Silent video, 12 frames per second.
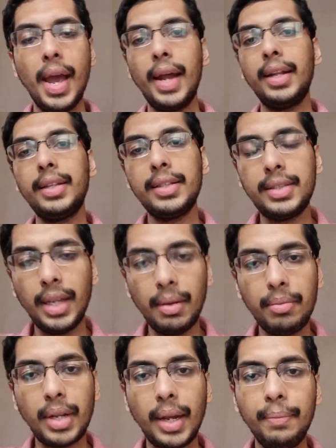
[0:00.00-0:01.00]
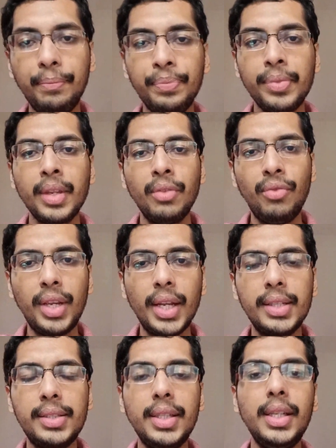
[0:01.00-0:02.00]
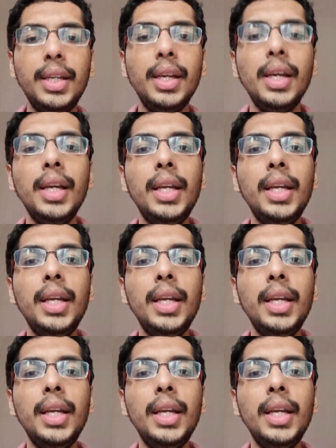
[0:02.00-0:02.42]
And at the same time, we can see